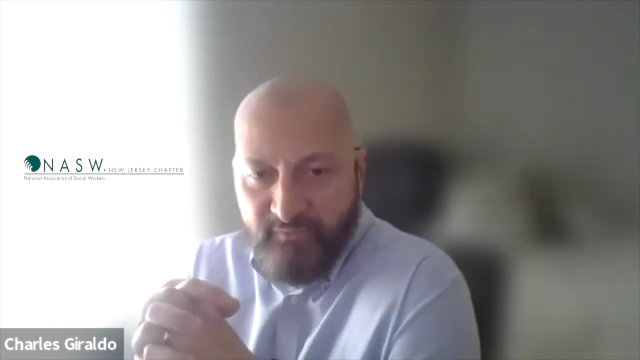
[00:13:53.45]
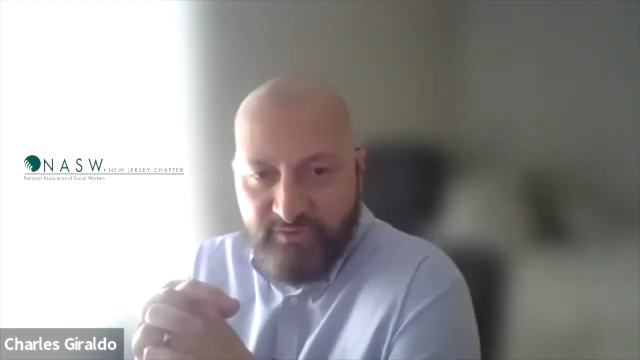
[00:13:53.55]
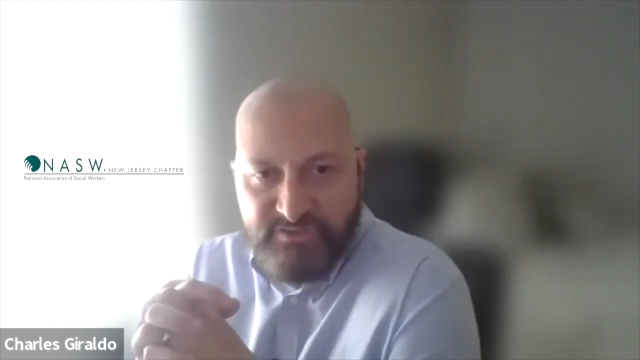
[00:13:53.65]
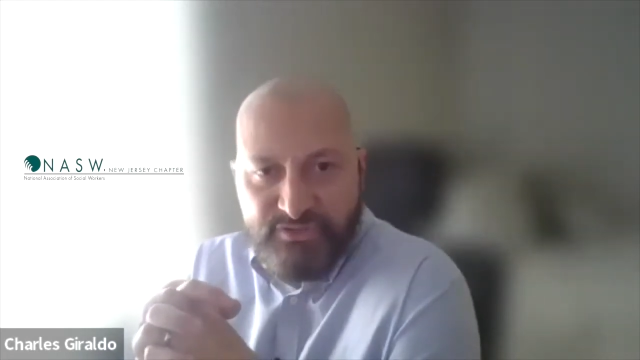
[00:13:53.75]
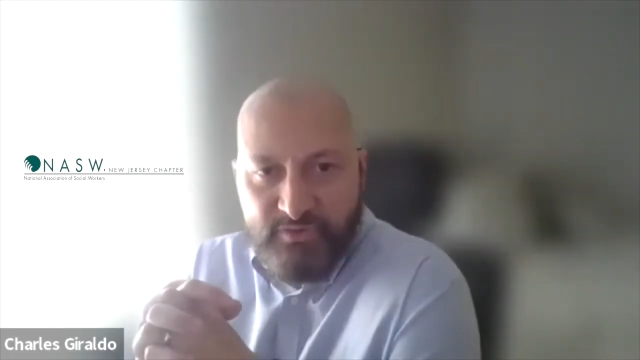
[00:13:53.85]

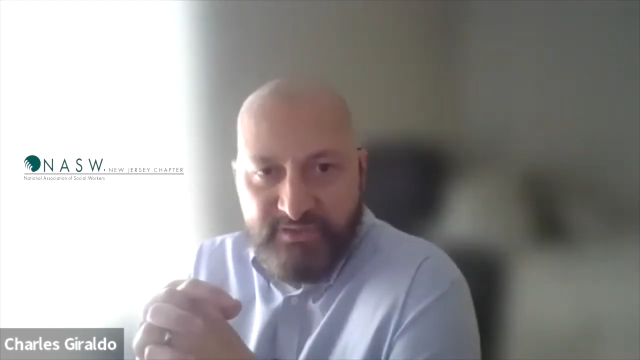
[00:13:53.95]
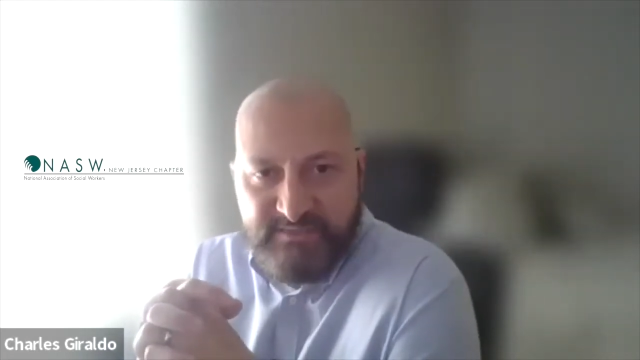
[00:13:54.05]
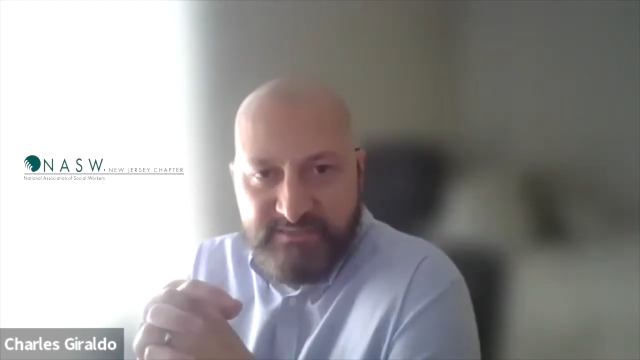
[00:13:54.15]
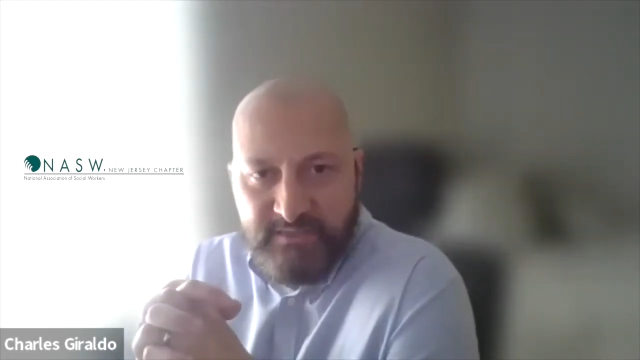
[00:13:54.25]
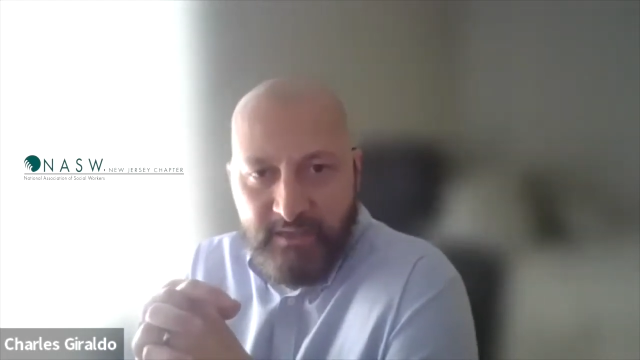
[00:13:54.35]
first
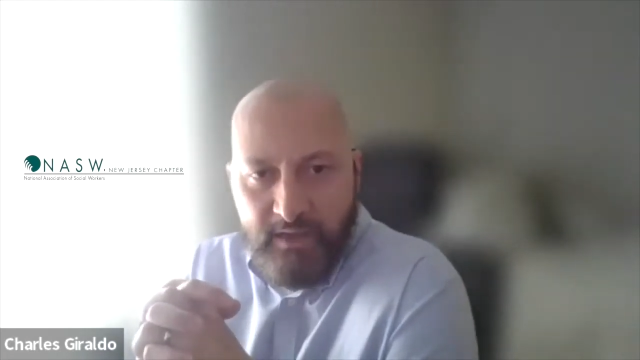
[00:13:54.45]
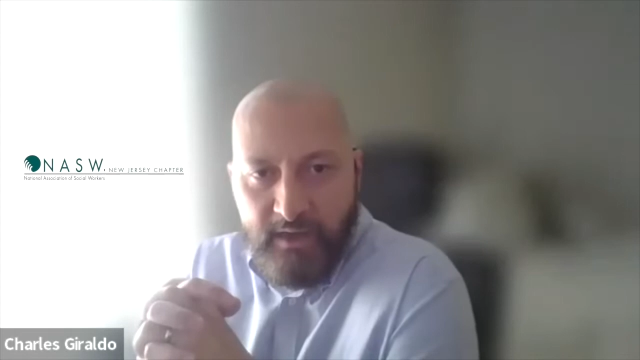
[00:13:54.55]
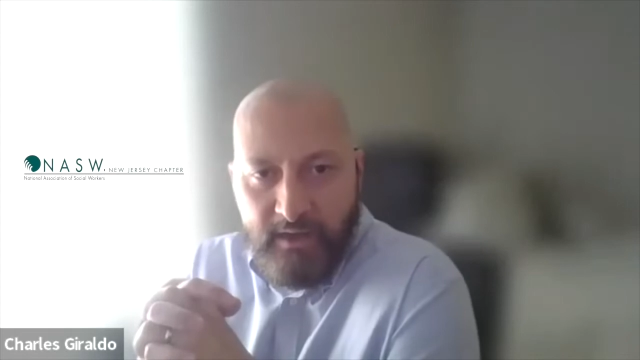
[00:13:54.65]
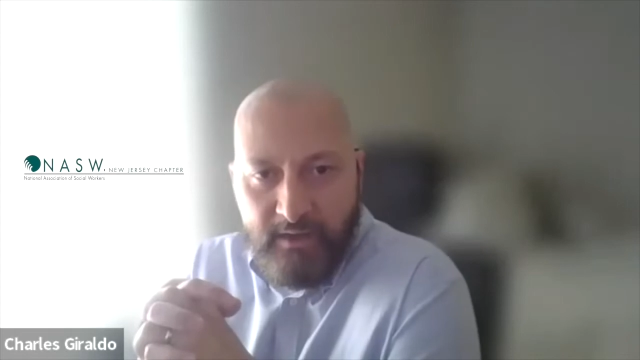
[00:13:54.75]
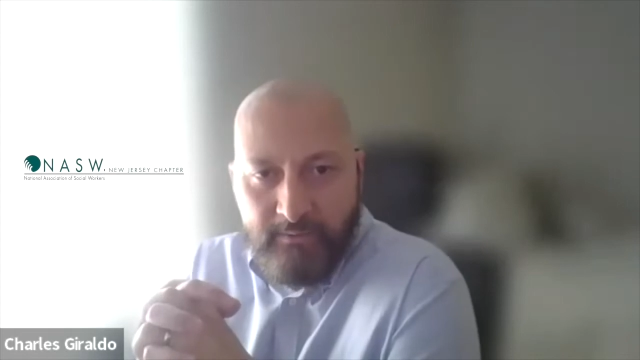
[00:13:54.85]
choice.
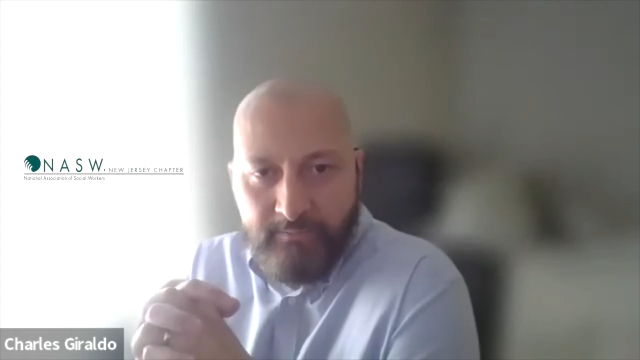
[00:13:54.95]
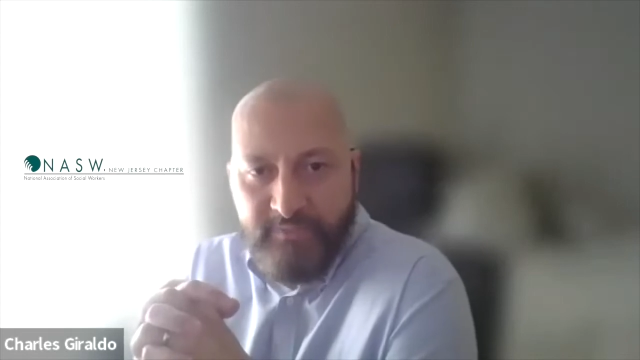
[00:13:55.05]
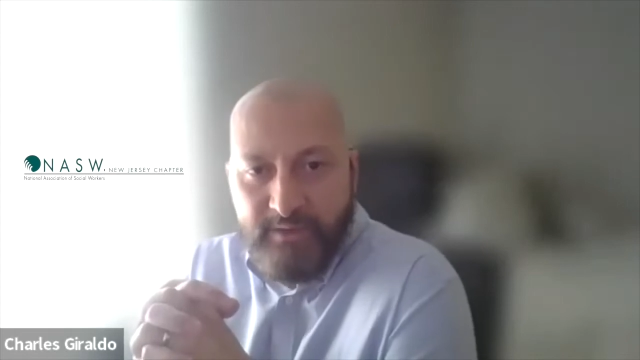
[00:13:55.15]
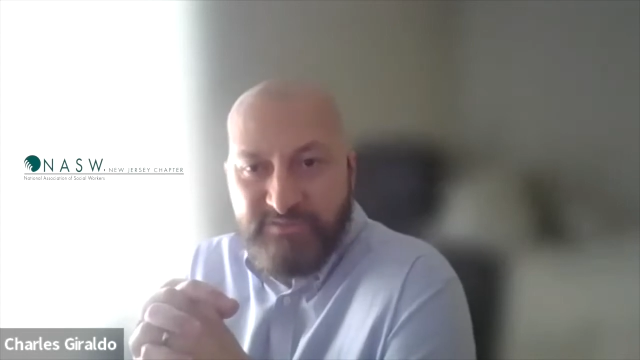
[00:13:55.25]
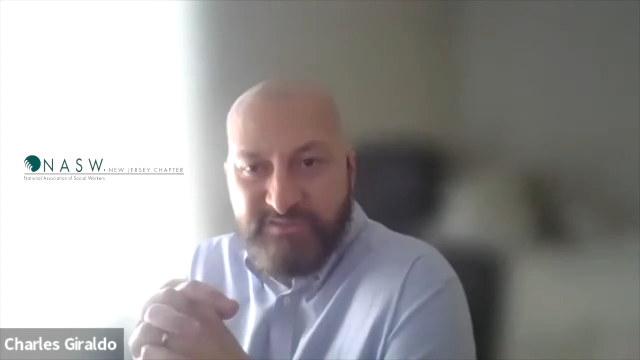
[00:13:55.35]

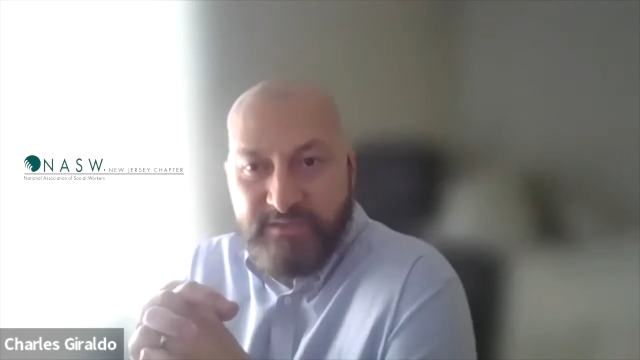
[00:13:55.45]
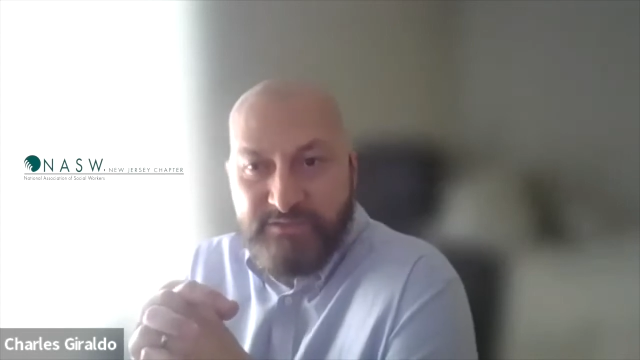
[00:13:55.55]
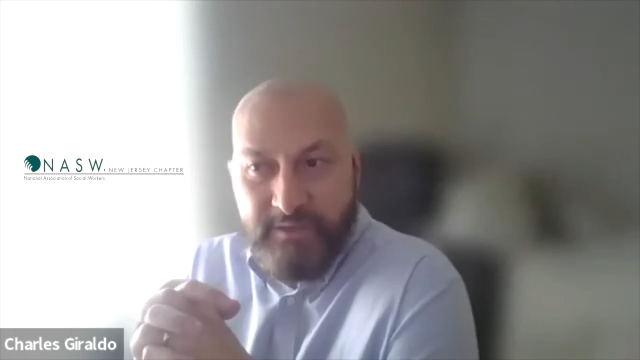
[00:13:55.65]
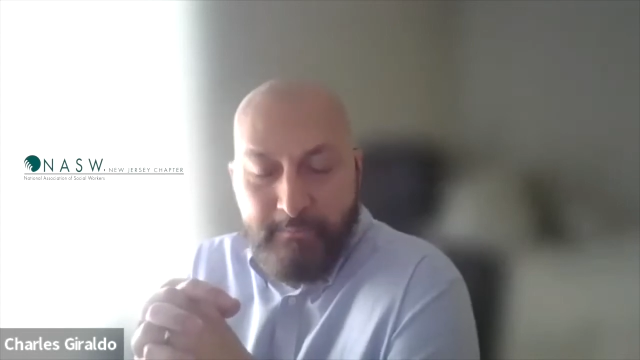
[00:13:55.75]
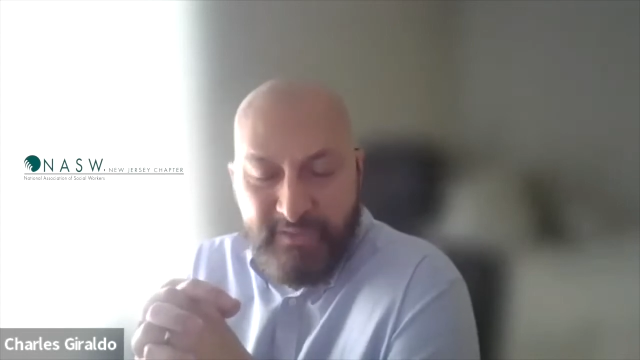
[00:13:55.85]
It was
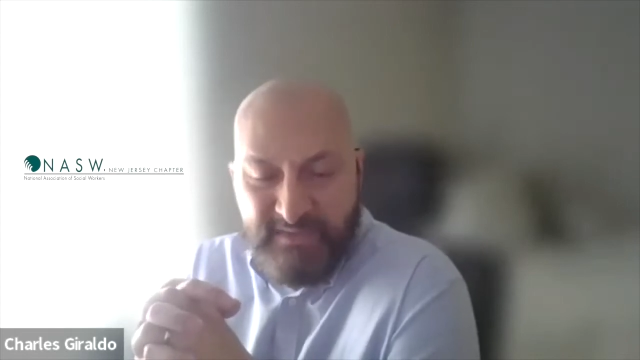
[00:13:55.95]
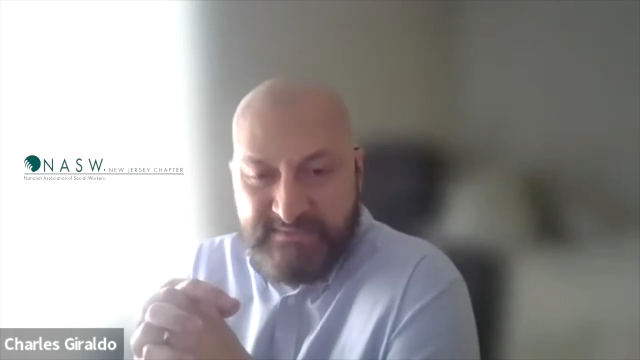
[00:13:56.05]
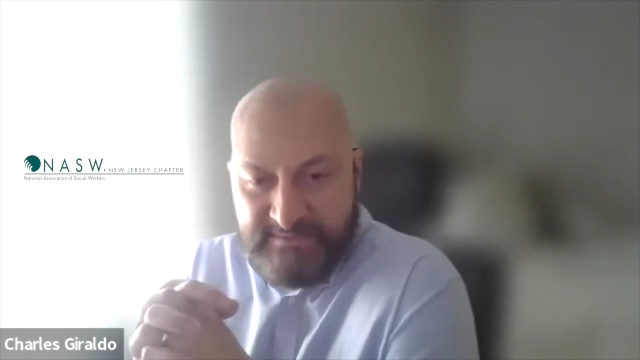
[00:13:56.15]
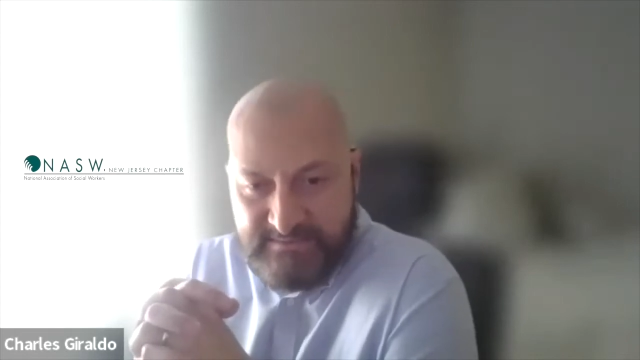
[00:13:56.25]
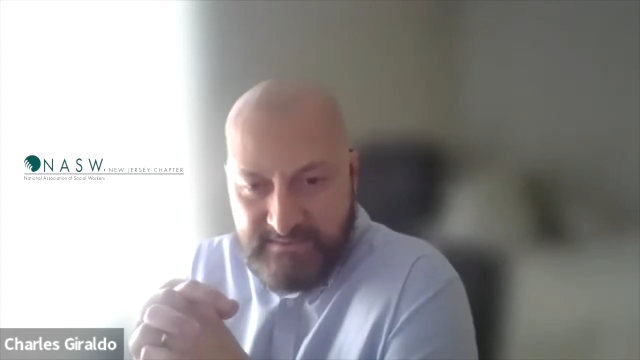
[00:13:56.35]
actually
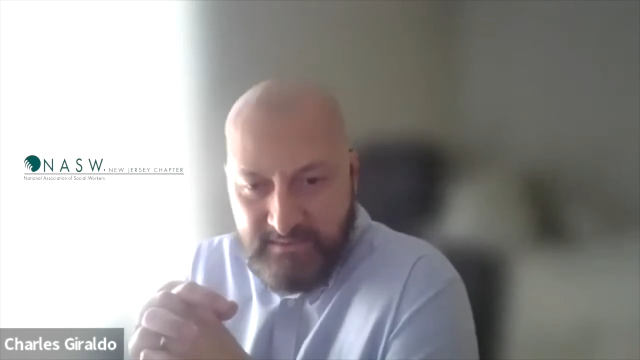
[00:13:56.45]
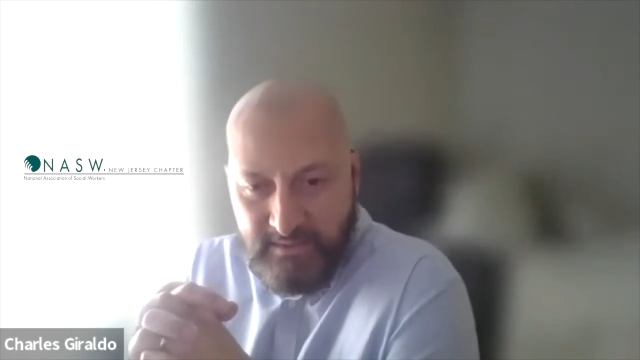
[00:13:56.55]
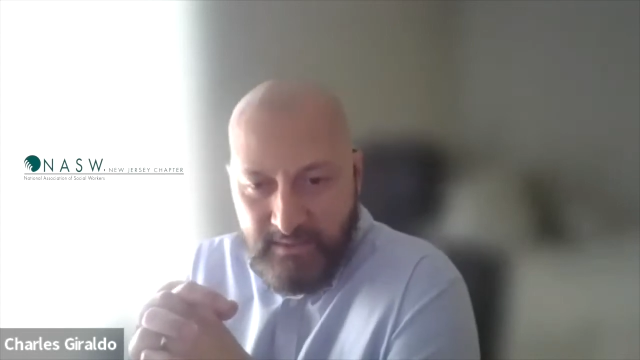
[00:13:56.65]
business.